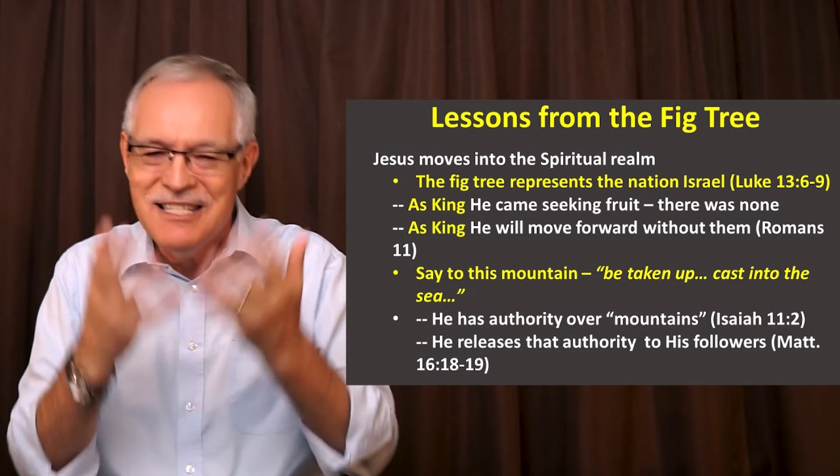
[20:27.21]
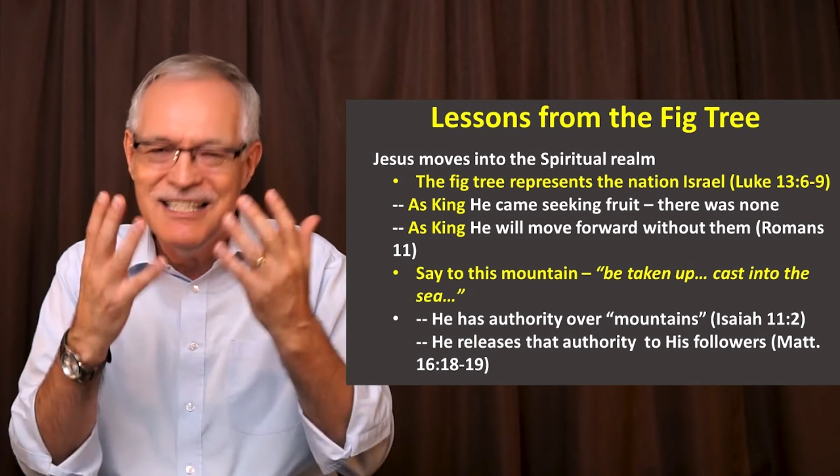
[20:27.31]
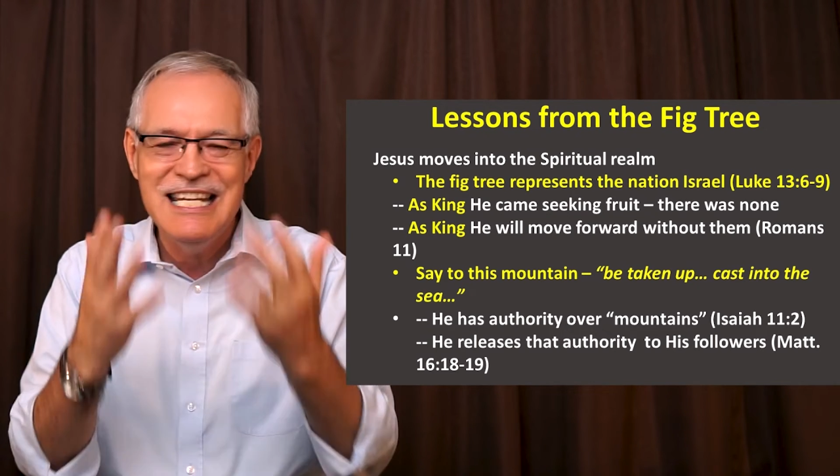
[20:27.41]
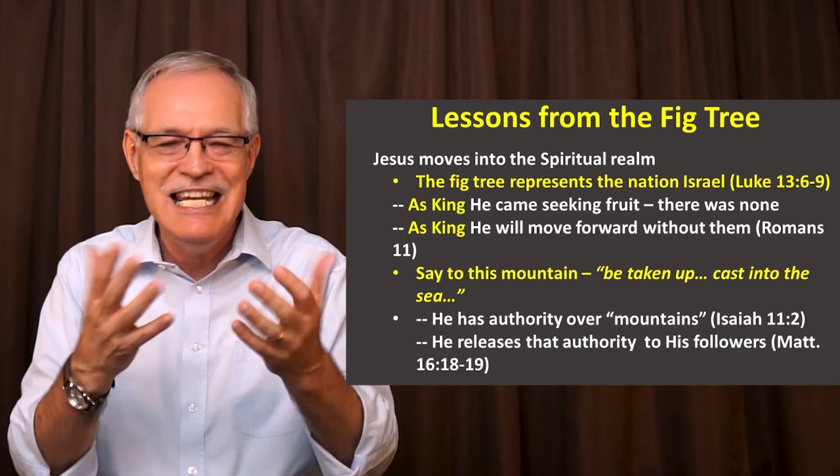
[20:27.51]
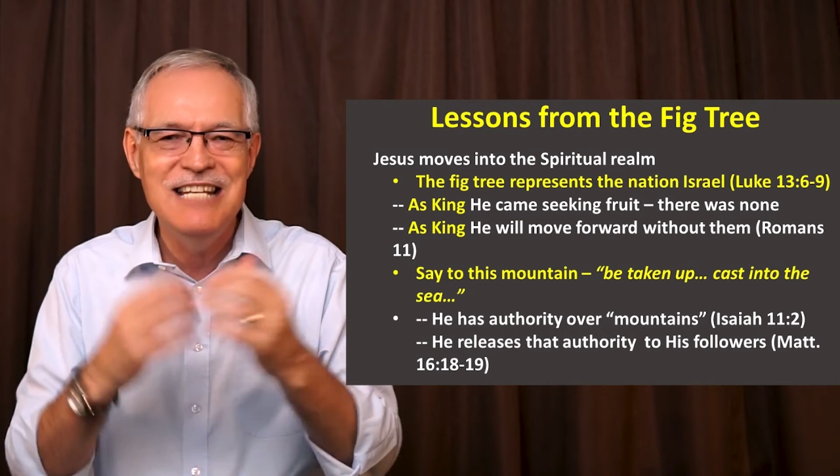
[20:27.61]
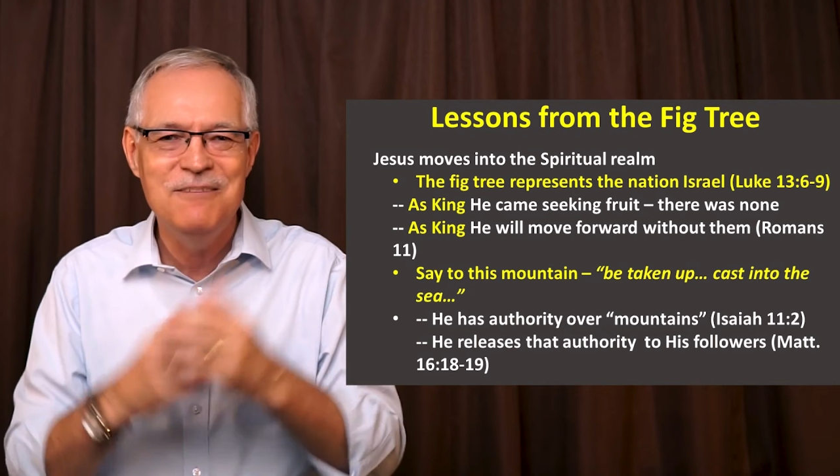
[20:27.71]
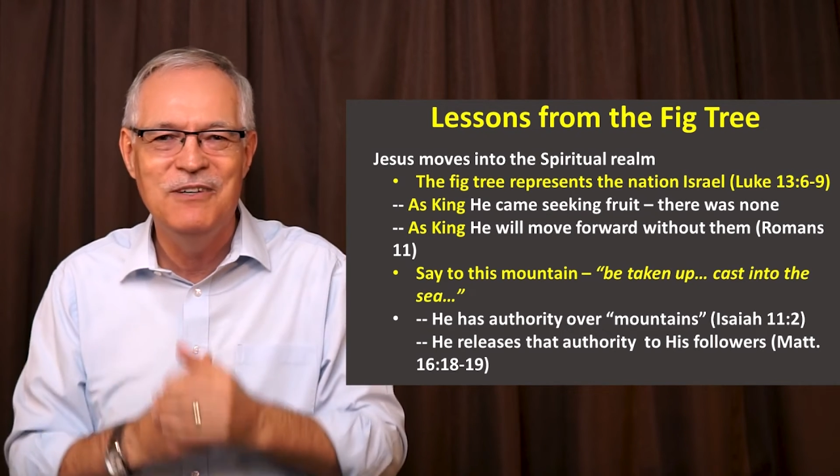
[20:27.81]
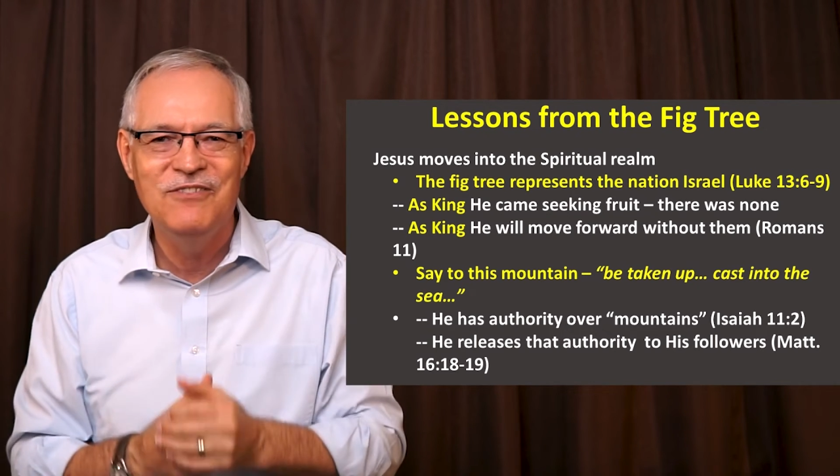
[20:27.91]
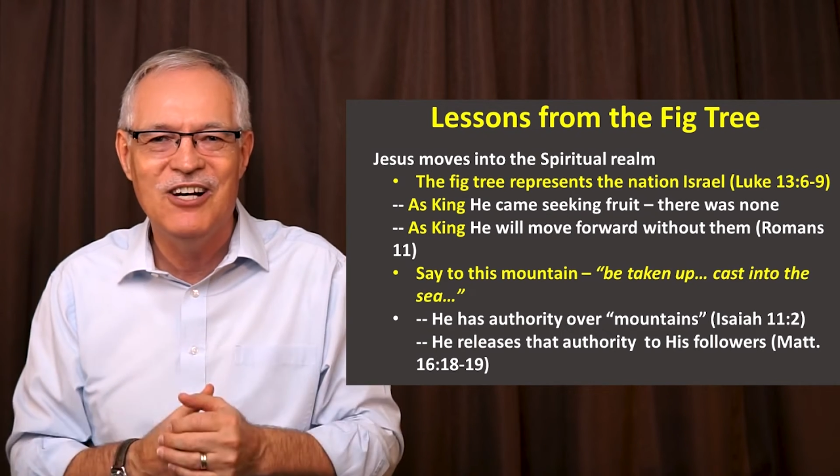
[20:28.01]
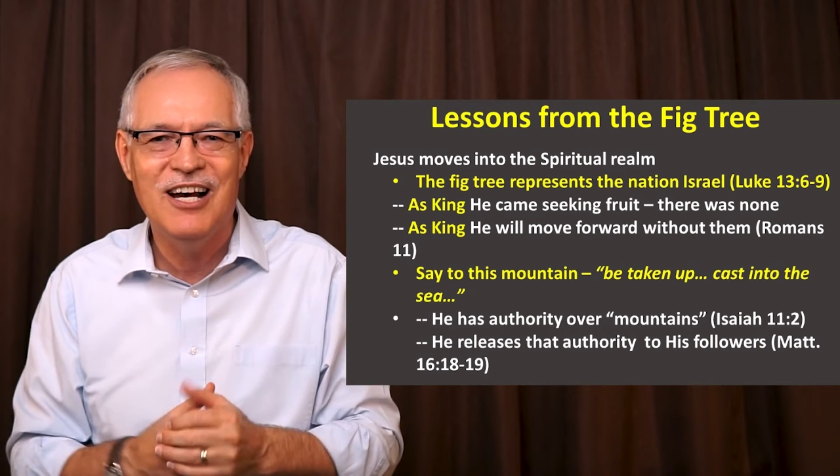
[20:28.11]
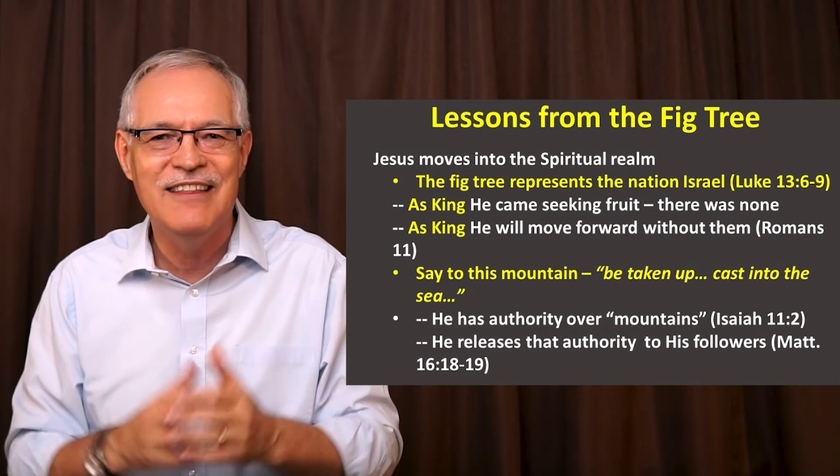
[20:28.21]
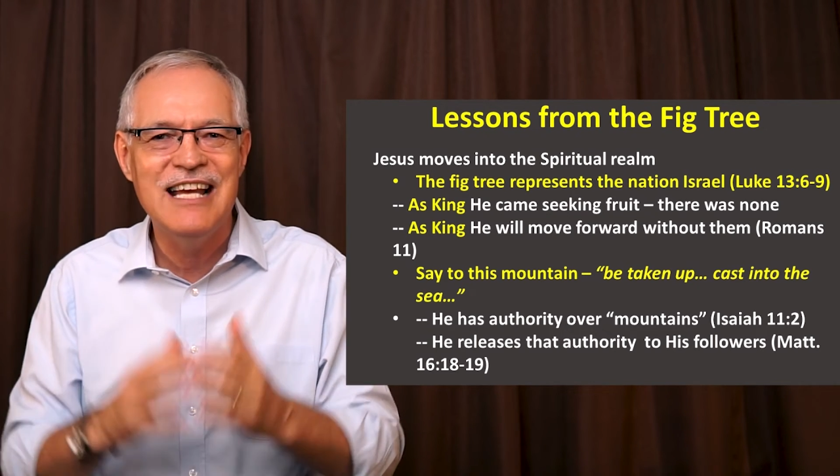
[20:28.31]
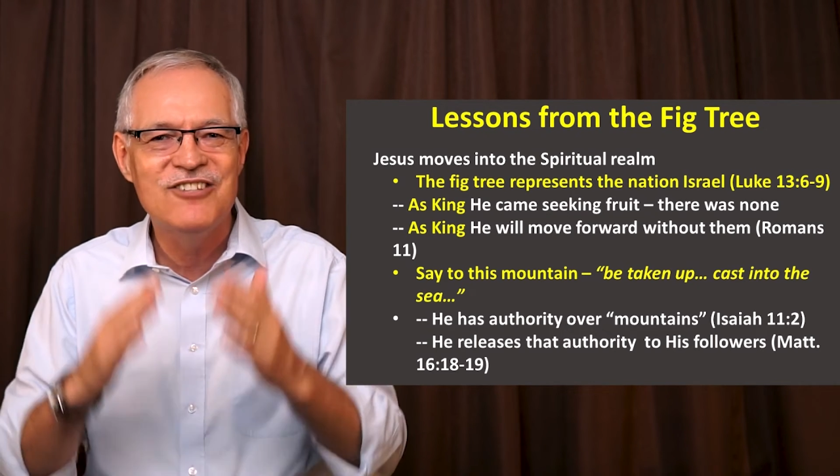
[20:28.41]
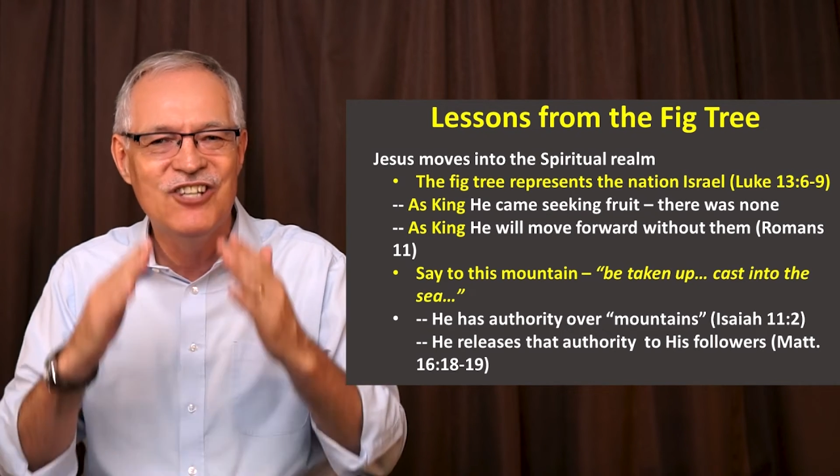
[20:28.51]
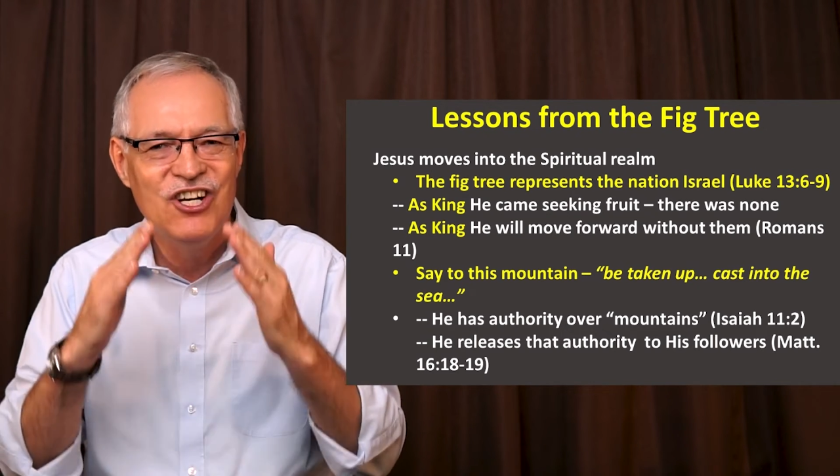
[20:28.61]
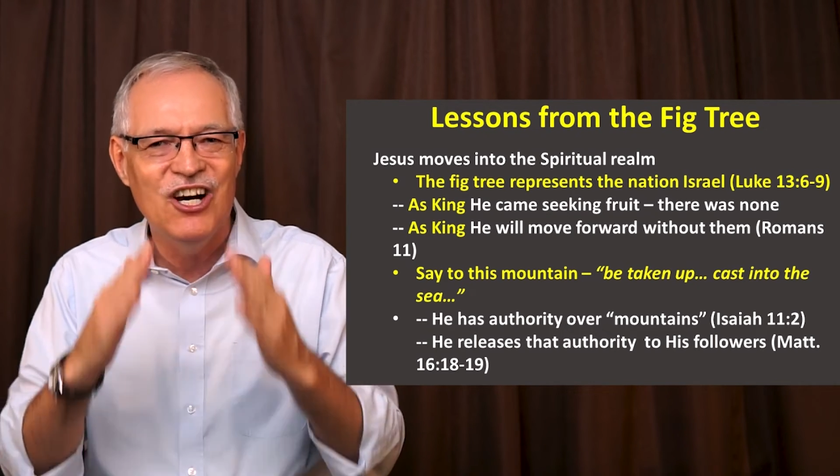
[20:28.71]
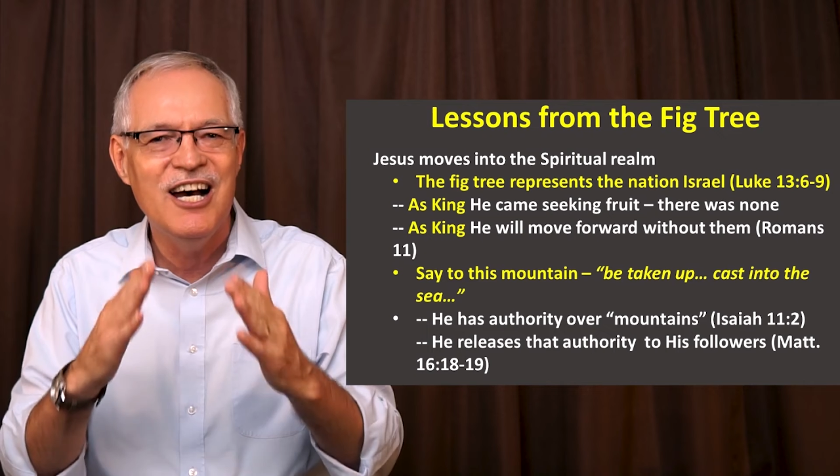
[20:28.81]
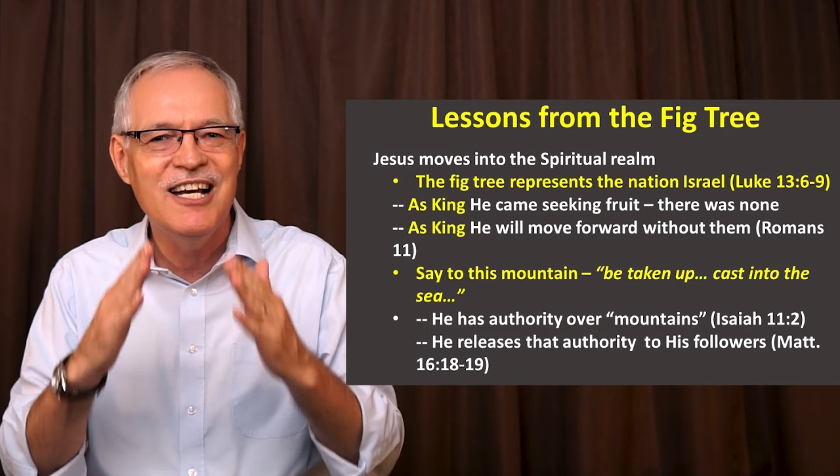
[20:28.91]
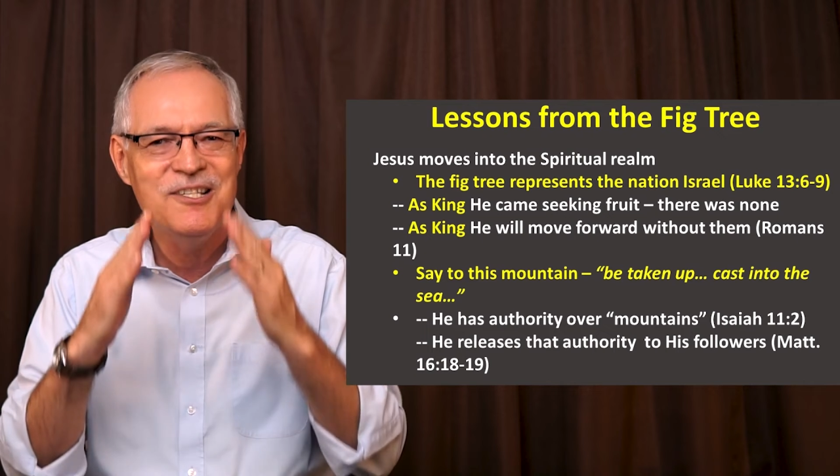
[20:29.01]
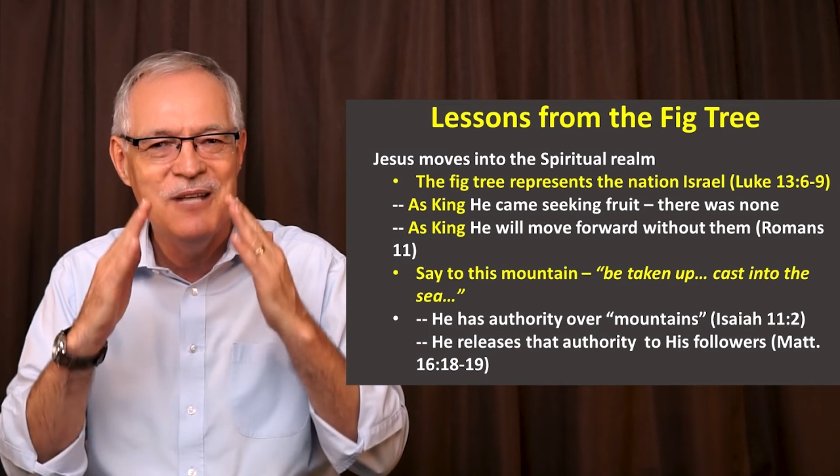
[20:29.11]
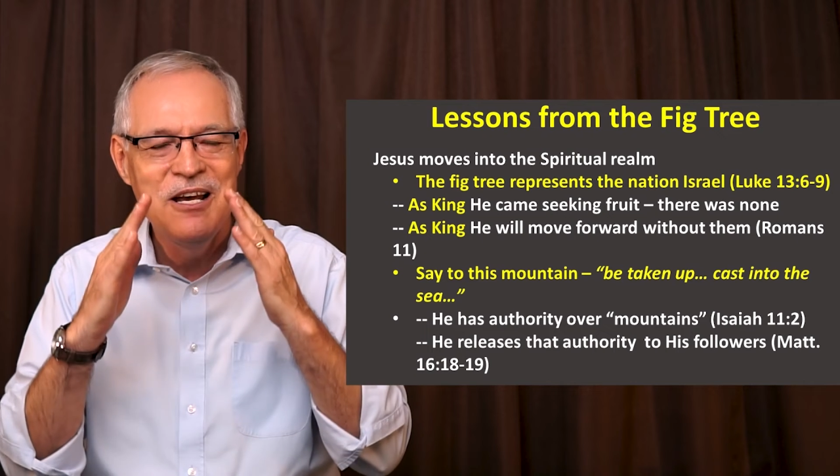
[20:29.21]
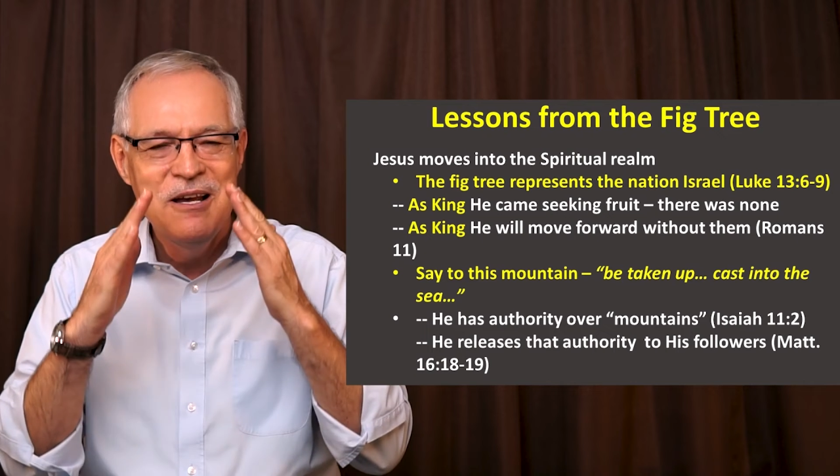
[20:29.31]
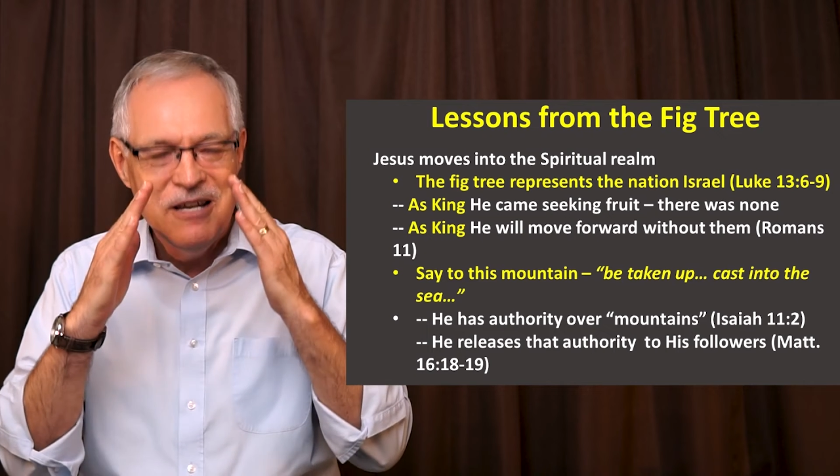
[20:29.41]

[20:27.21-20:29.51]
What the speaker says: that's the kingdom of God. That's God's